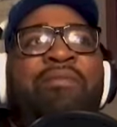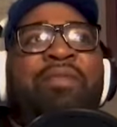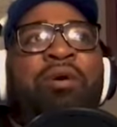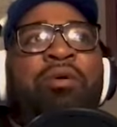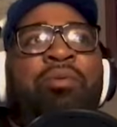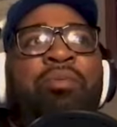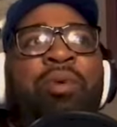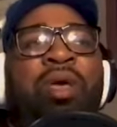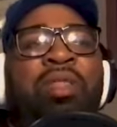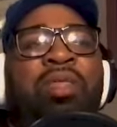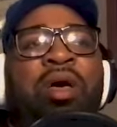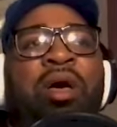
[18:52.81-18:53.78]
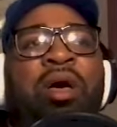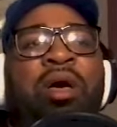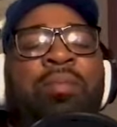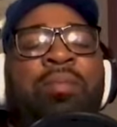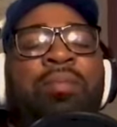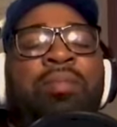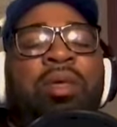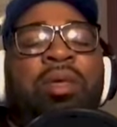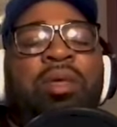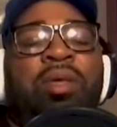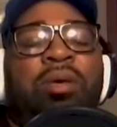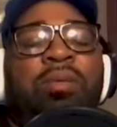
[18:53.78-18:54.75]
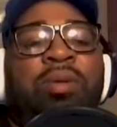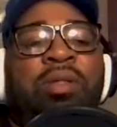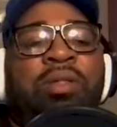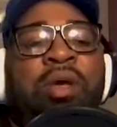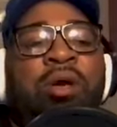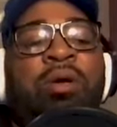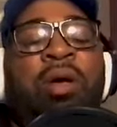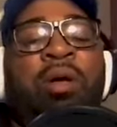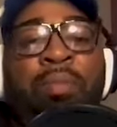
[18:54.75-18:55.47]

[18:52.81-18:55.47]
felt with what is it called?